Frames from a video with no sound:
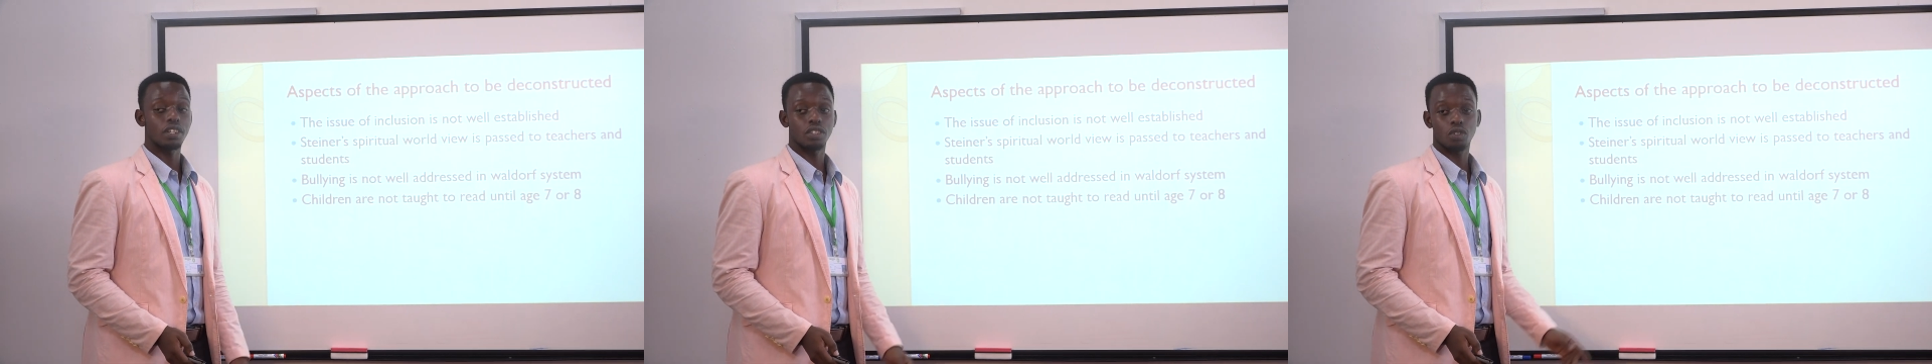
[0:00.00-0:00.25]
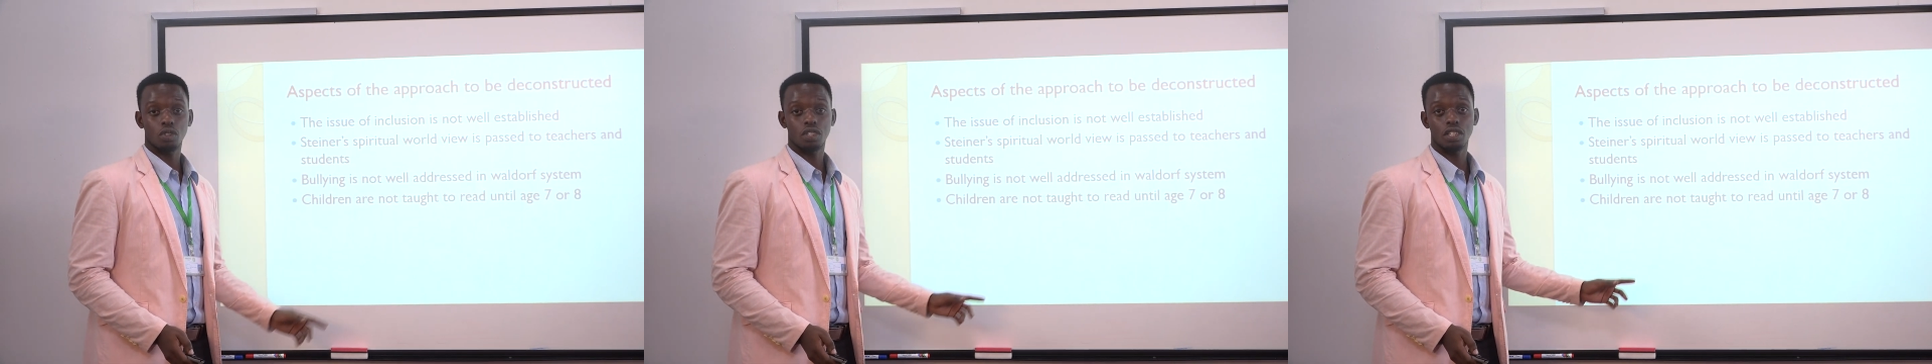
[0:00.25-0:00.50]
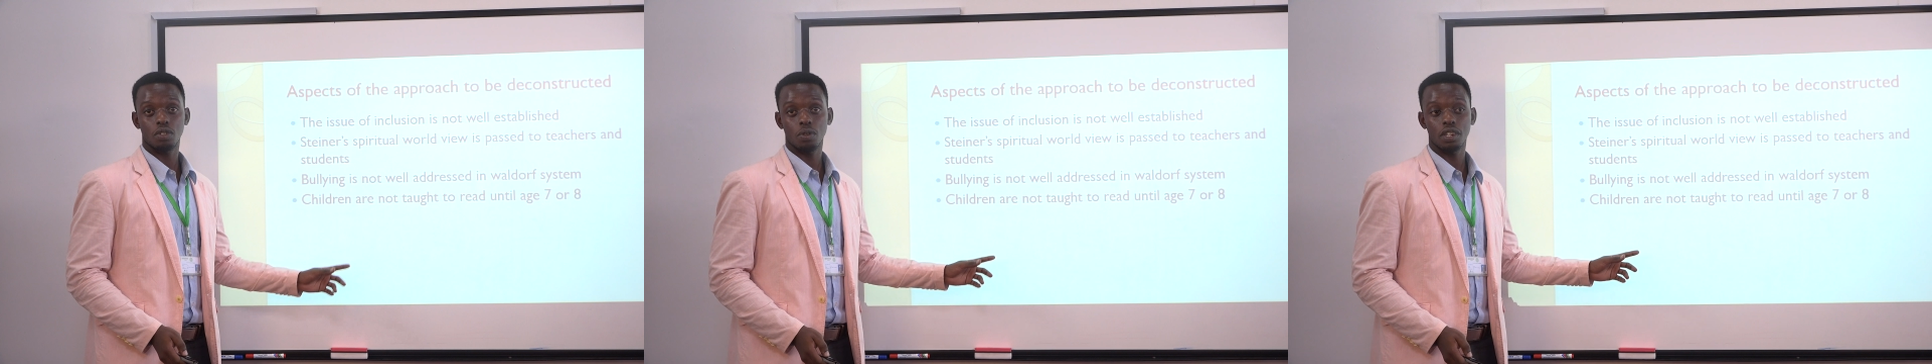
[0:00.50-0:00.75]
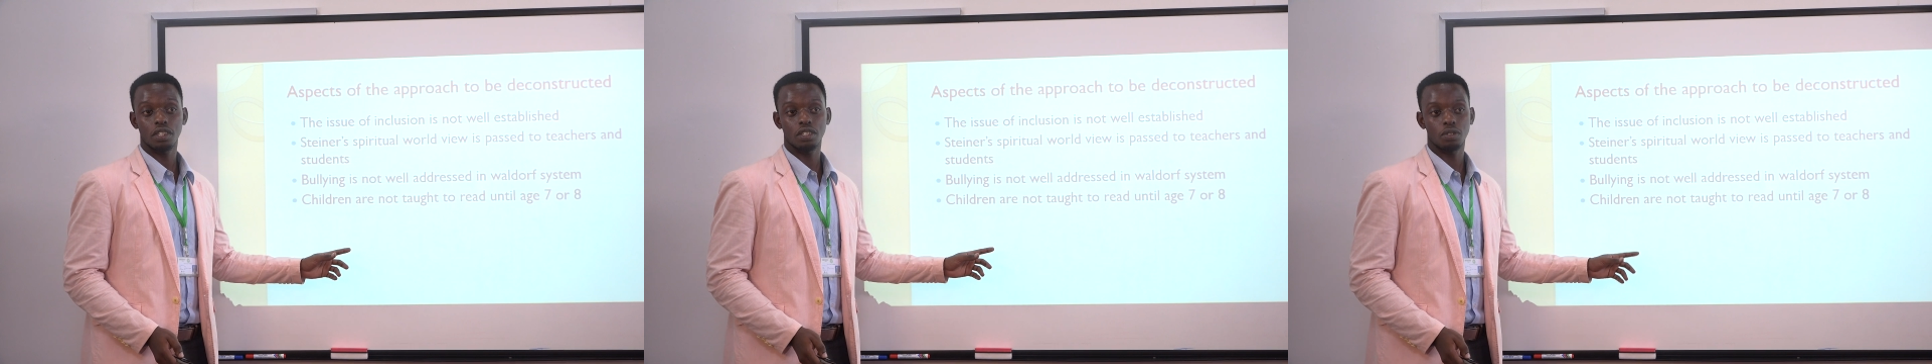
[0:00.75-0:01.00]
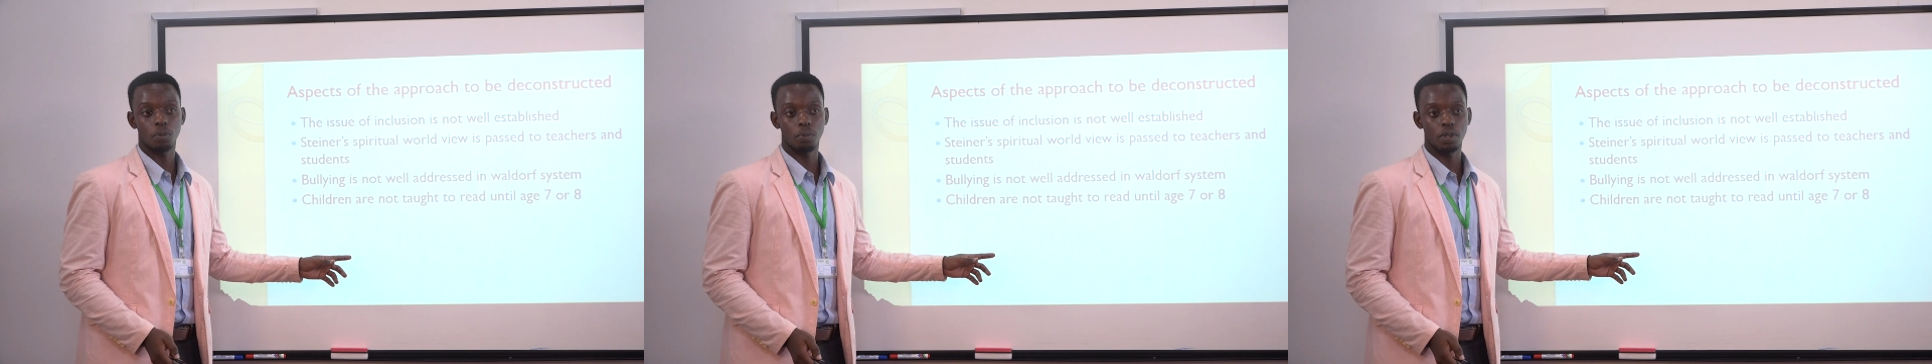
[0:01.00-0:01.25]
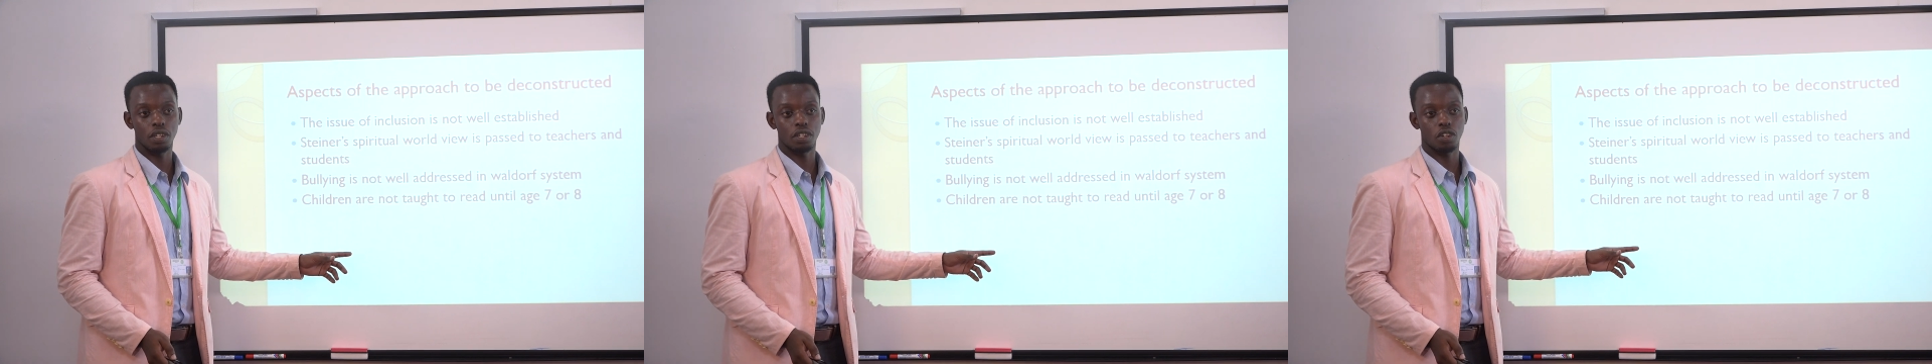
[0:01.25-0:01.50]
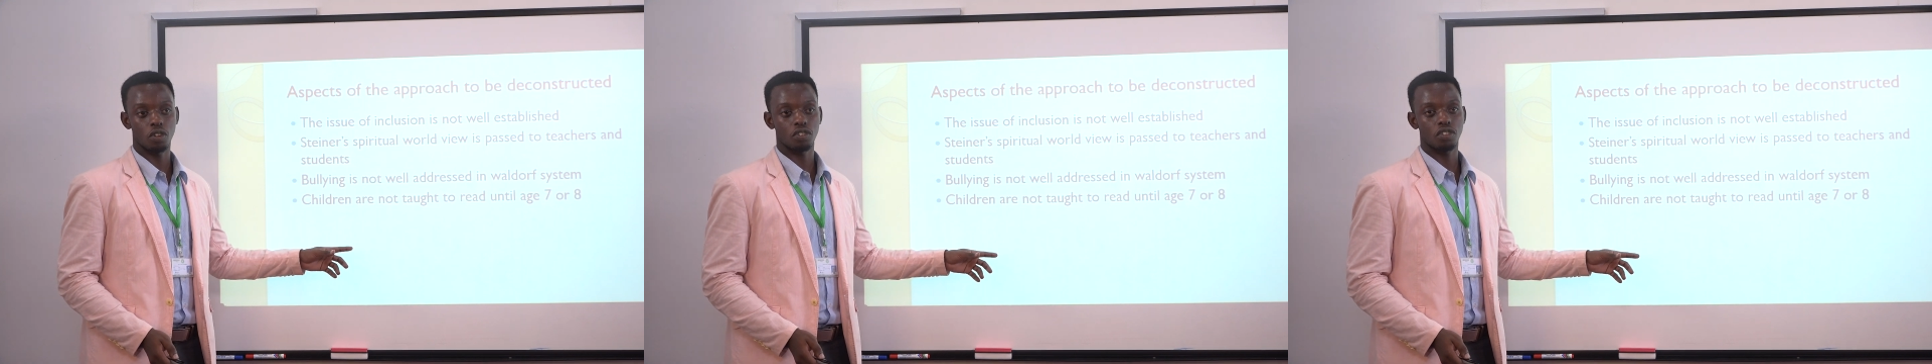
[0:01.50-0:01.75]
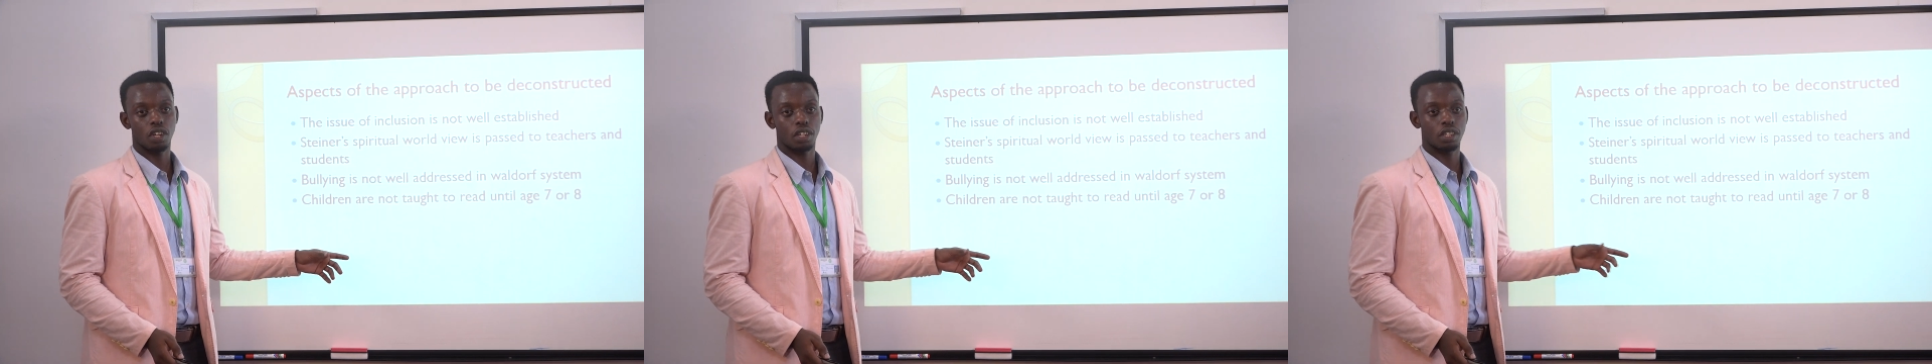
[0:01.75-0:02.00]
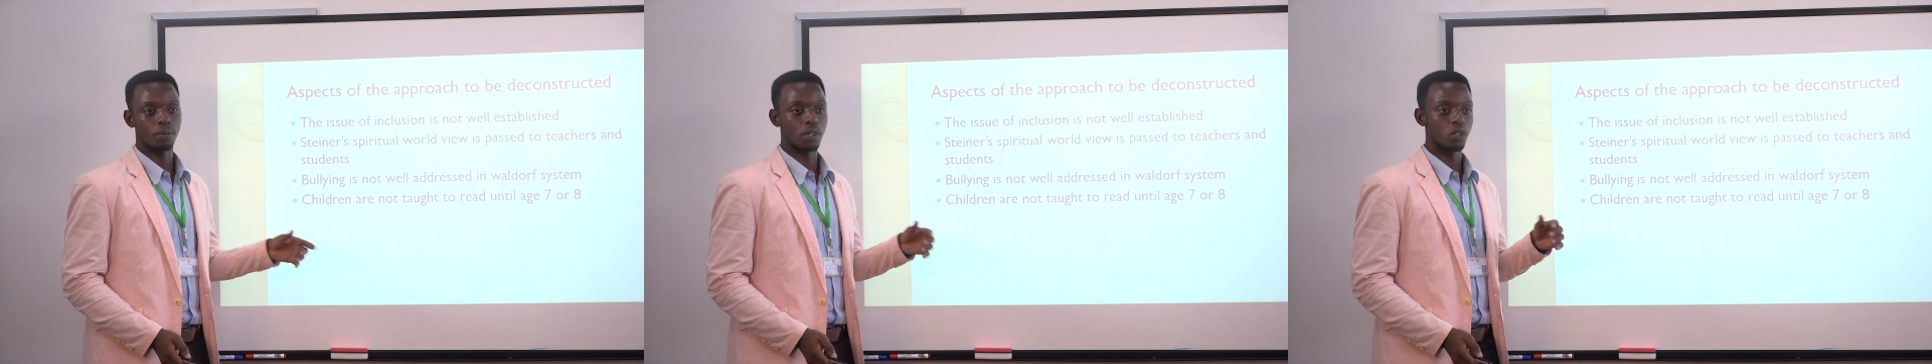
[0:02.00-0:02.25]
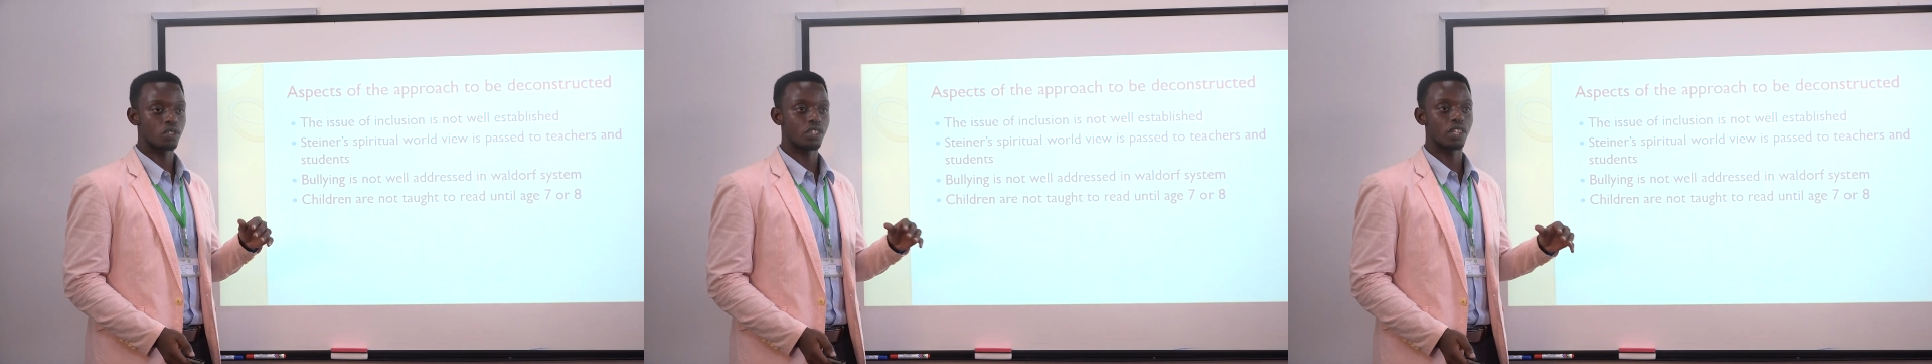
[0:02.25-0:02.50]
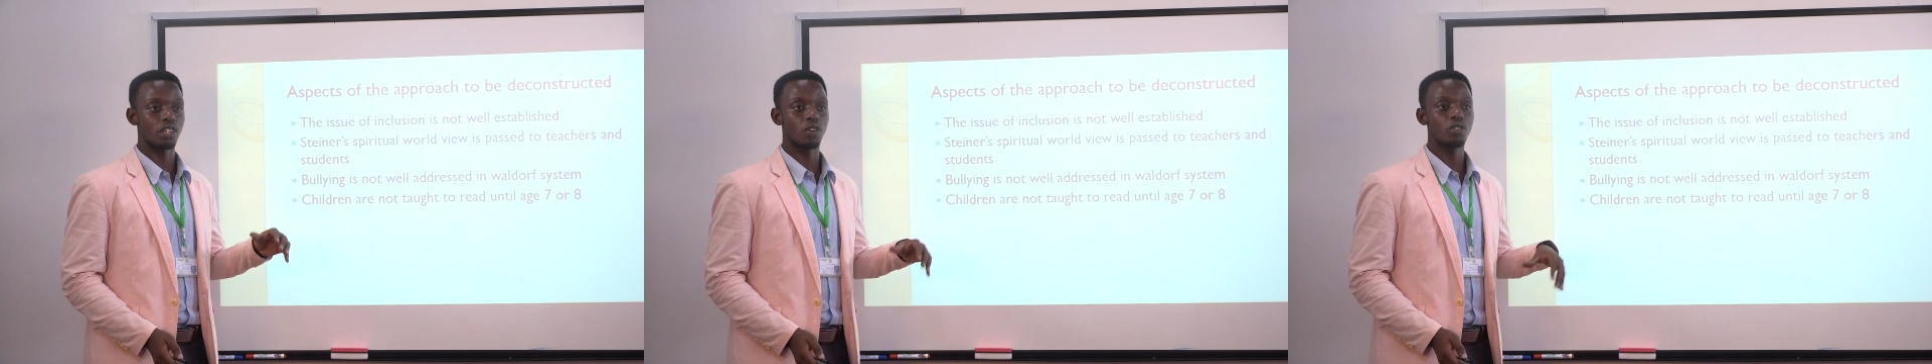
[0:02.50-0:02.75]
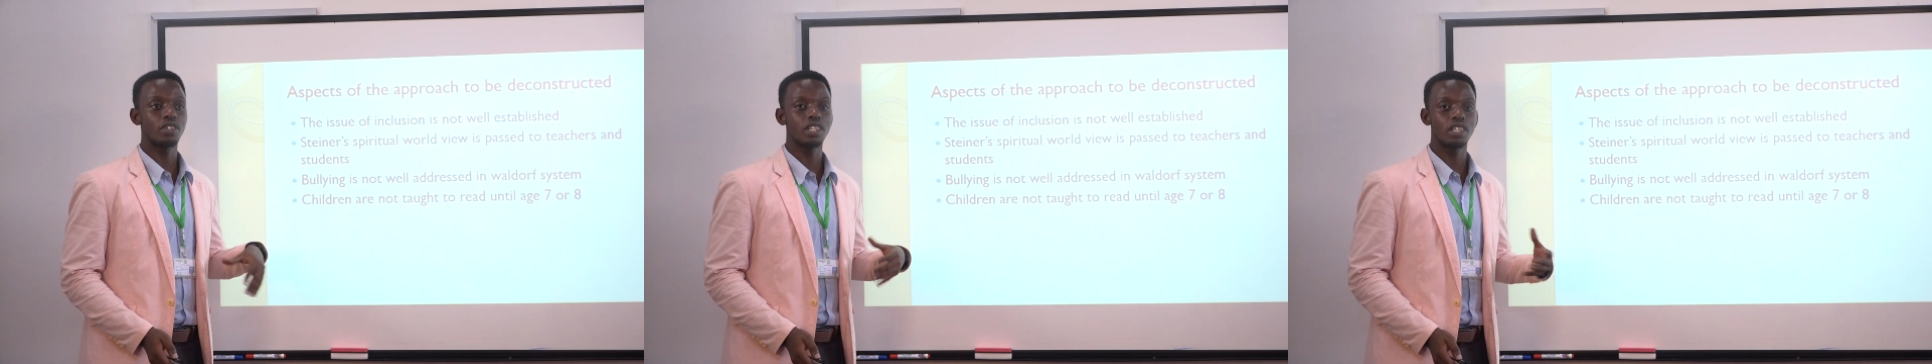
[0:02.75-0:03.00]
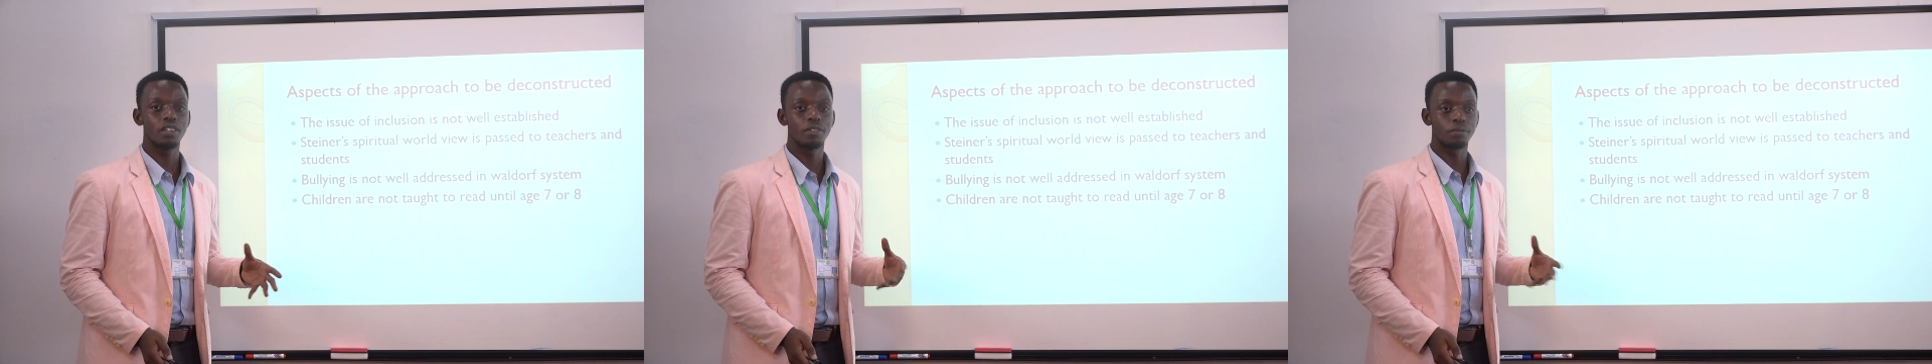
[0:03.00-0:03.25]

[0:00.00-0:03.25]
so this one is to be deconstructed because they only